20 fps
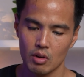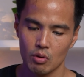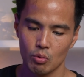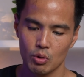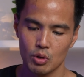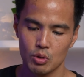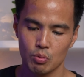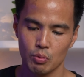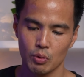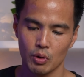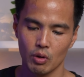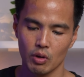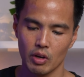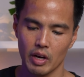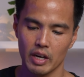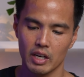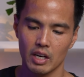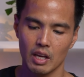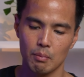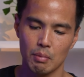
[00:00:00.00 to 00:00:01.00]
which will
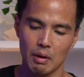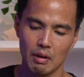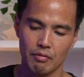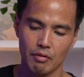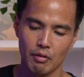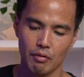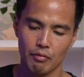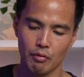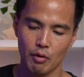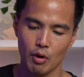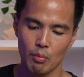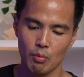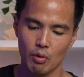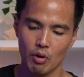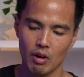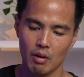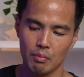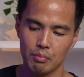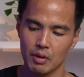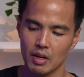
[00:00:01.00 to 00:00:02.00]
likely be for
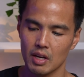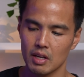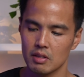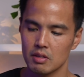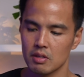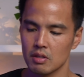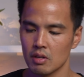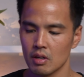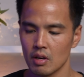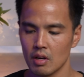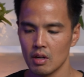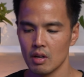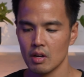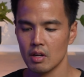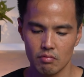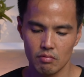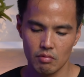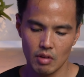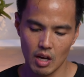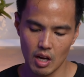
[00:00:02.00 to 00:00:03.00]
firmware updates.
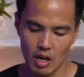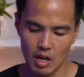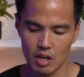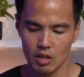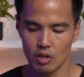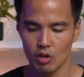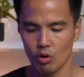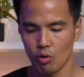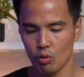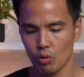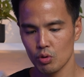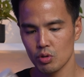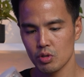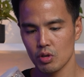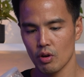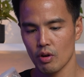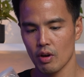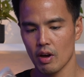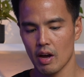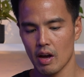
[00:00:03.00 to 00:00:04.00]
And you
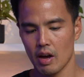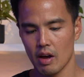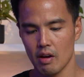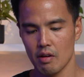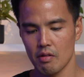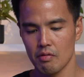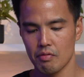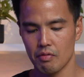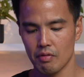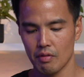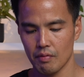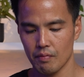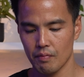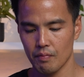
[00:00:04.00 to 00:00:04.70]
also have